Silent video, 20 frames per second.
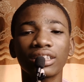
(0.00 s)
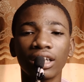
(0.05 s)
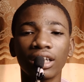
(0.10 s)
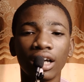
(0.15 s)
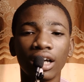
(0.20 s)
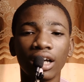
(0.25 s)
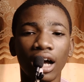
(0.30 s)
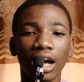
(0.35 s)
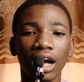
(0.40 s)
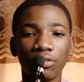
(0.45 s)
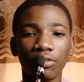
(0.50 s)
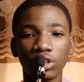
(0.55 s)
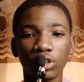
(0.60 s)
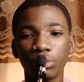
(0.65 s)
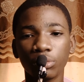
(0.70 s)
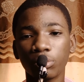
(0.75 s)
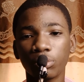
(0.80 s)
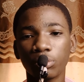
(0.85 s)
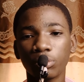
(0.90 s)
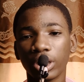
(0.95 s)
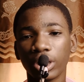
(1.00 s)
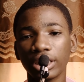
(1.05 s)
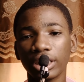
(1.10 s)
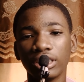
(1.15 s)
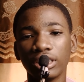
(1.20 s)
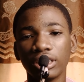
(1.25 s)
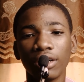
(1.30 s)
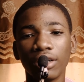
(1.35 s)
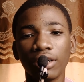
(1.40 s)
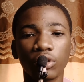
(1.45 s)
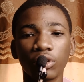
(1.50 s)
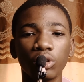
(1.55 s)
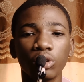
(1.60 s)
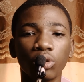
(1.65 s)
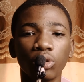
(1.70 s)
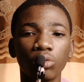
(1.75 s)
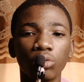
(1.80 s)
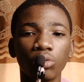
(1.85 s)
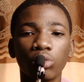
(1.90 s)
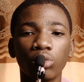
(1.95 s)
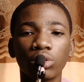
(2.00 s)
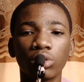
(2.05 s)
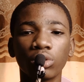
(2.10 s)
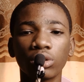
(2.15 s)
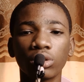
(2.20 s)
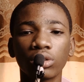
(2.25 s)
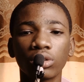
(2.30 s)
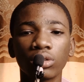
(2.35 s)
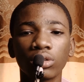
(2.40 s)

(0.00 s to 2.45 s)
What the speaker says: affordable price, either for your young ones